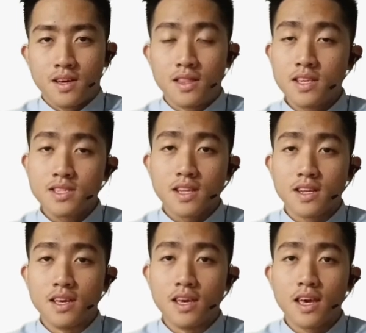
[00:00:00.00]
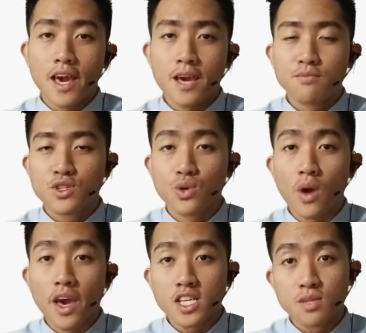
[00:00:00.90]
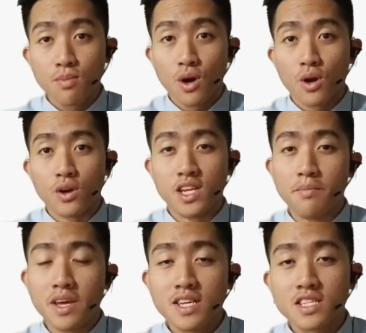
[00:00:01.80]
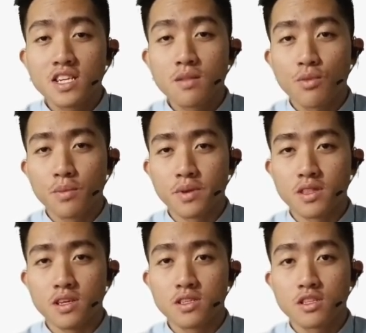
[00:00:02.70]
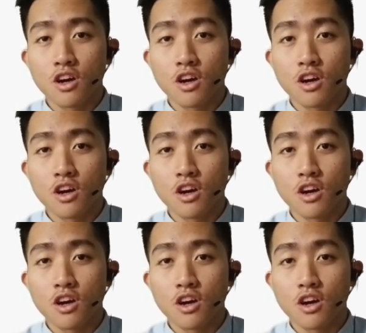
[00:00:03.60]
This study aims to explore the medicinal properties